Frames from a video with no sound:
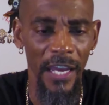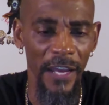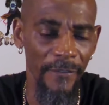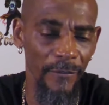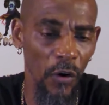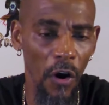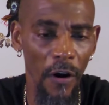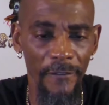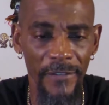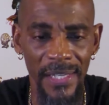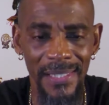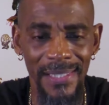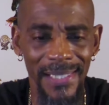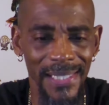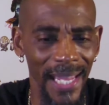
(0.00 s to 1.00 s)

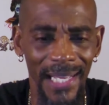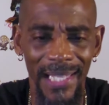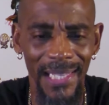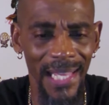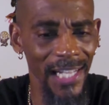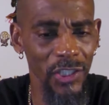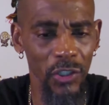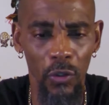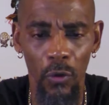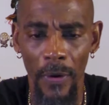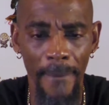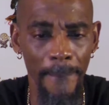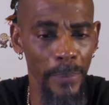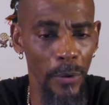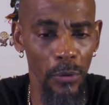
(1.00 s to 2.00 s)
involving psychological
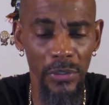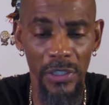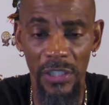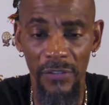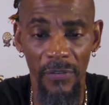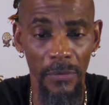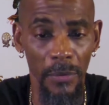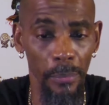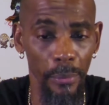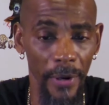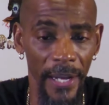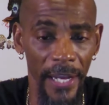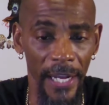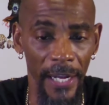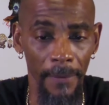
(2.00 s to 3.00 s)
impulses from the
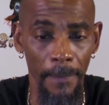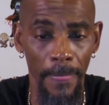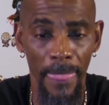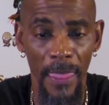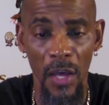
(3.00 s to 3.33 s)
brain,